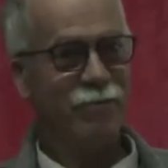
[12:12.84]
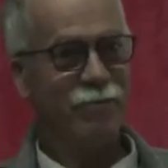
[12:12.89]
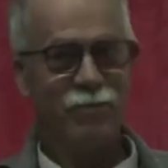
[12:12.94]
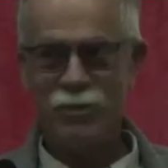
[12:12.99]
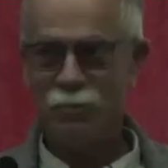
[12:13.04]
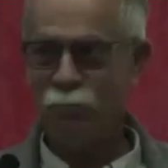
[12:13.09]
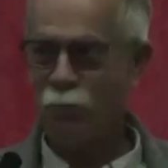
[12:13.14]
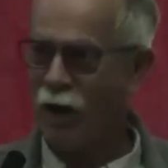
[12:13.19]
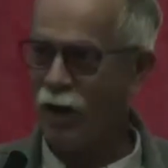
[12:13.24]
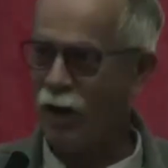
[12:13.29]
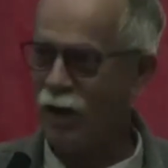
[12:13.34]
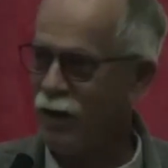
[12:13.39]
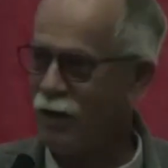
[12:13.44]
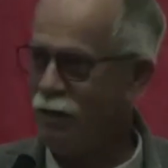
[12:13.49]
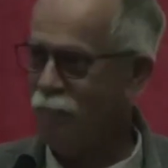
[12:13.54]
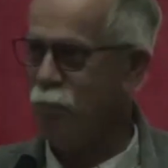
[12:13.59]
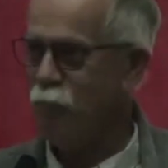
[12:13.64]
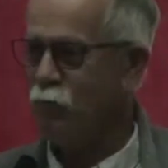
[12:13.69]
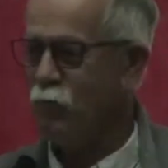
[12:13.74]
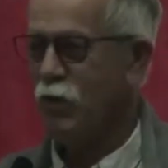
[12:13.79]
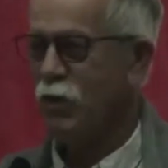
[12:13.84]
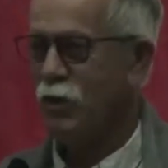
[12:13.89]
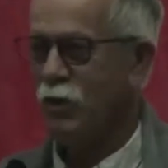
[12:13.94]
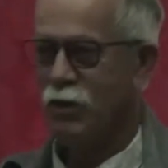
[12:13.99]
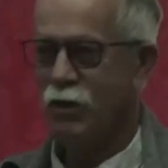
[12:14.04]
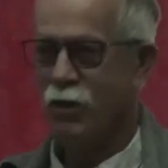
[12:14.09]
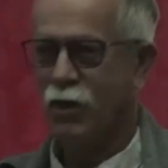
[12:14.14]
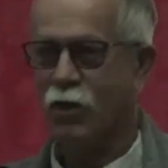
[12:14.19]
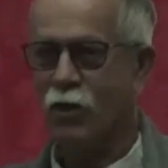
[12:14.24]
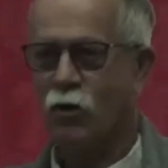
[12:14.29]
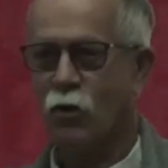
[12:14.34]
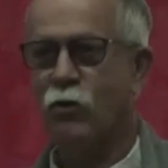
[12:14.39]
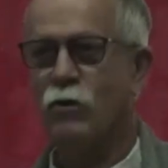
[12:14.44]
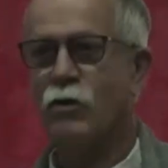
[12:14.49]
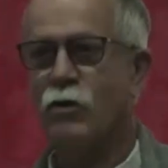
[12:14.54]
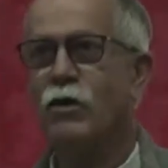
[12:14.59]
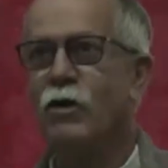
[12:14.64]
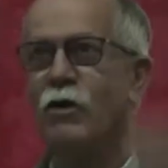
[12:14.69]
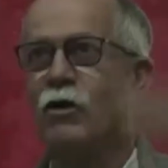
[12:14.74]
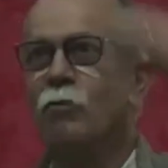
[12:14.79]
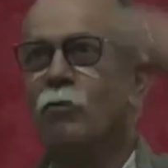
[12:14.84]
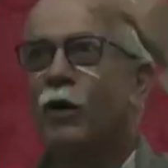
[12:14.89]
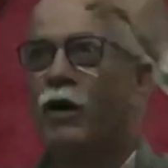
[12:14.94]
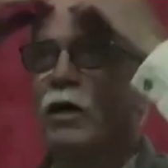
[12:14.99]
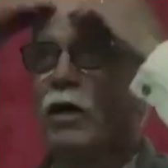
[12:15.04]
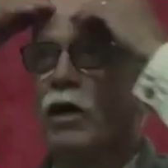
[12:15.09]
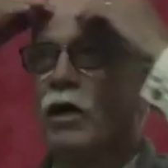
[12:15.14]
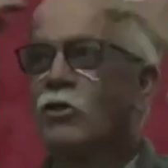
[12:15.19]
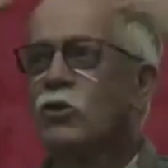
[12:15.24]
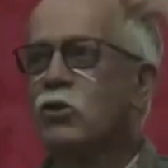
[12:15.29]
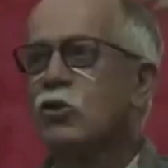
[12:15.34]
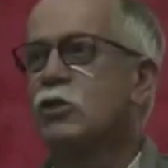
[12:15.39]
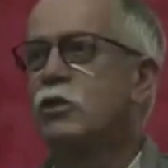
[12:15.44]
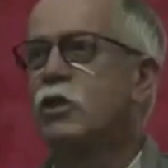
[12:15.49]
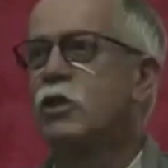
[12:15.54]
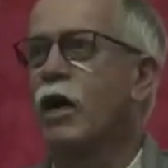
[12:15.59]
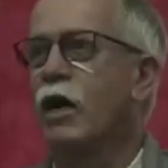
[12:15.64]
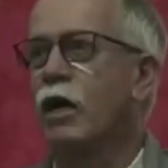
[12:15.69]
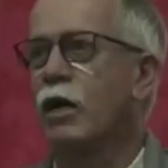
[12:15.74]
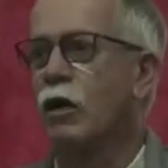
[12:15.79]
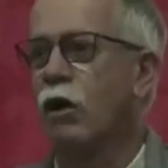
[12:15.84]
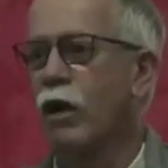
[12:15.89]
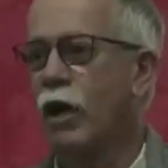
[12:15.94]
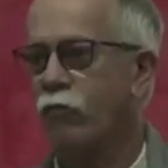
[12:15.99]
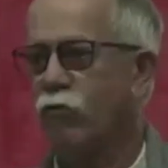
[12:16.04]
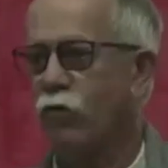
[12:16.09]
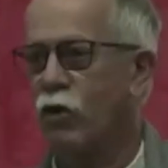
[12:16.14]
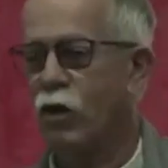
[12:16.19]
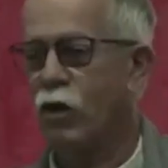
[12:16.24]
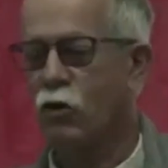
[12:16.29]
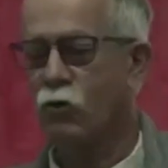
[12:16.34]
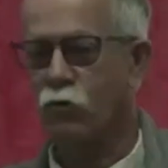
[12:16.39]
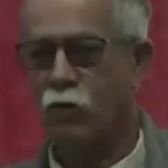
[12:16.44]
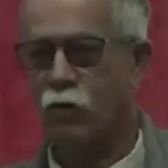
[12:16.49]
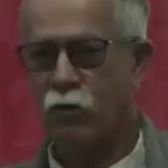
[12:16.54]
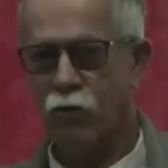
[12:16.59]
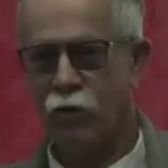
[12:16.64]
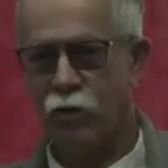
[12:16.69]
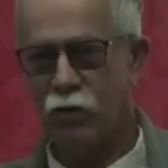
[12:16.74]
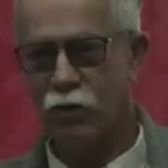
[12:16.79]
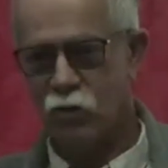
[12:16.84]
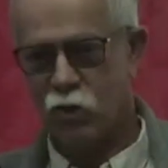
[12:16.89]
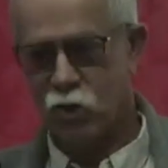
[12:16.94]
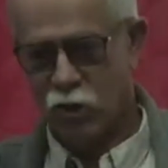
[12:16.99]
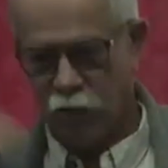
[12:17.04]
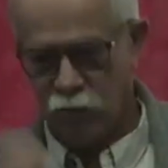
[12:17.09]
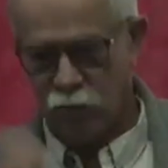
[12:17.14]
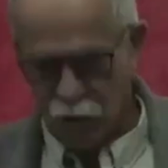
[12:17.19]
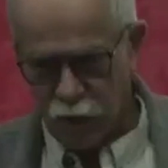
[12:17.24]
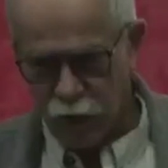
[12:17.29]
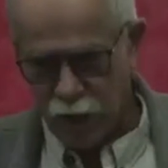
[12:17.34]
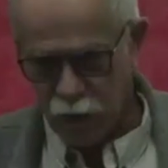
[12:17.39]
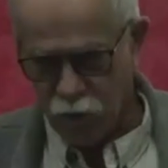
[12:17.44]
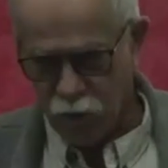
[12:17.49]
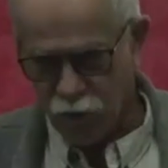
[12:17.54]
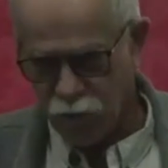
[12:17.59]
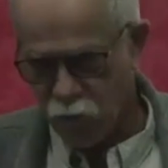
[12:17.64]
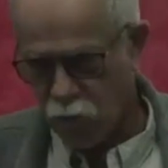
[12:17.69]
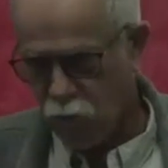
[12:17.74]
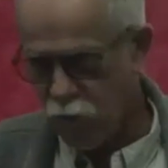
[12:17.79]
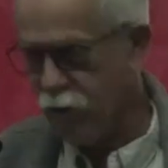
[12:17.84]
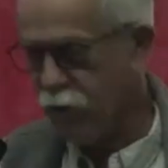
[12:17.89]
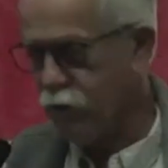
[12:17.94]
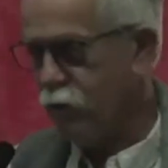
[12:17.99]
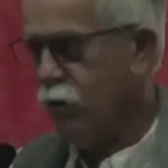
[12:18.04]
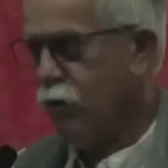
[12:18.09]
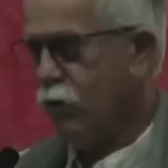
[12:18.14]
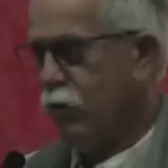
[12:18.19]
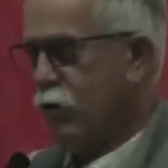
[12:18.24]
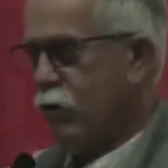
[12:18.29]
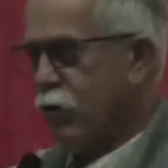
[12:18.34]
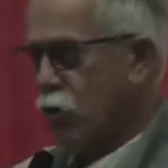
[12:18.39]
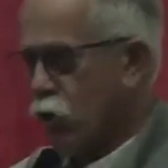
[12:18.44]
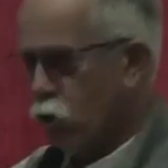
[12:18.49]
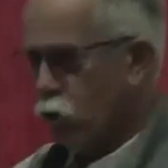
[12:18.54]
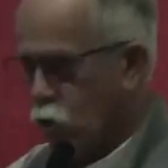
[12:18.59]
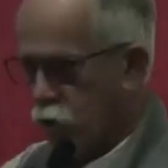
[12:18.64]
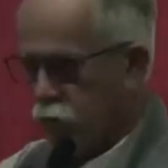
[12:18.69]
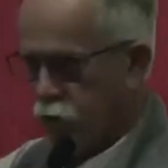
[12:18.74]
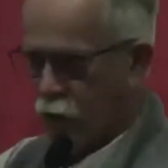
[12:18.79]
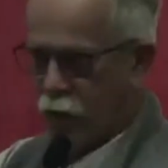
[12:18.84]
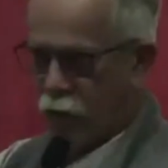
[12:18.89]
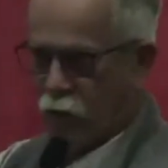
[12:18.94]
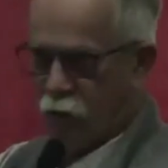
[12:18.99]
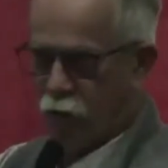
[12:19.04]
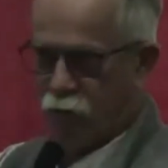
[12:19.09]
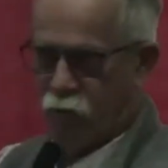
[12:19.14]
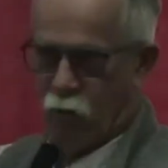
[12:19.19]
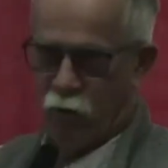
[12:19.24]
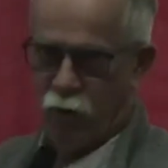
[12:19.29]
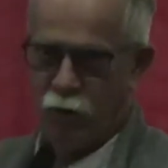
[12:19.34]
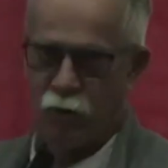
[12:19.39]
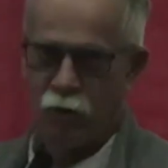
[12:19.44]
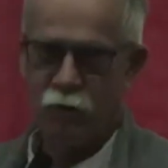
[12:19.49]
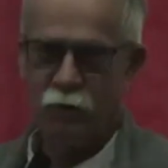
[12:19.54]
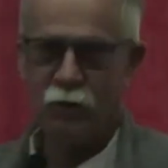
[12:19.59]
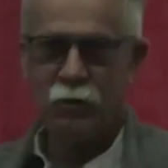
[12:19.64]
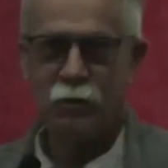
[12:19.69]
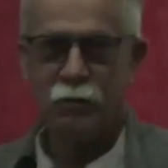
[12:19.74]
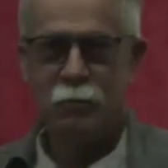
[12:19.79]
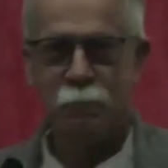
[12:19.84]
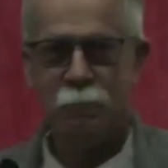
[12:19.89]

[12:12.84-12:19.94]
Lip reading: smiling. I go, oh my God, I just died laughing. I go, Southern California, Northern California.